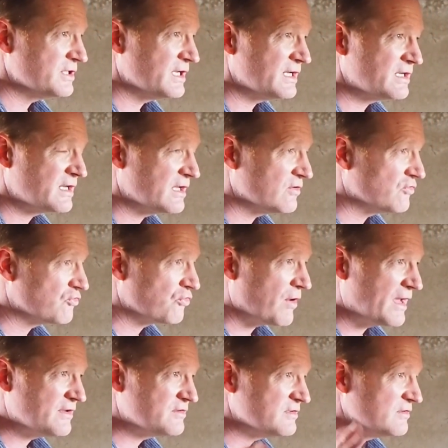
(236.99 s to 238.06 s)
It can
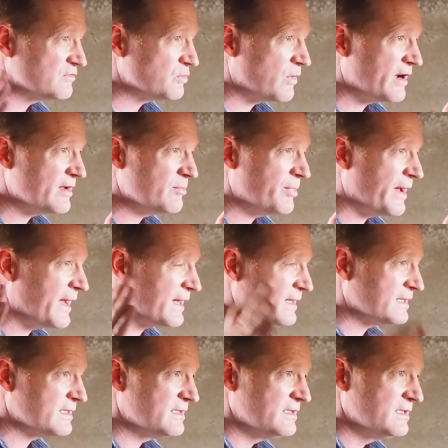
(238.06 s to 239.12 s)
trace its way
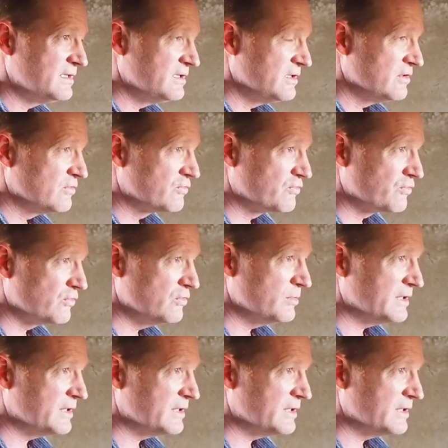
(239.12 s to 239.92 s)
back through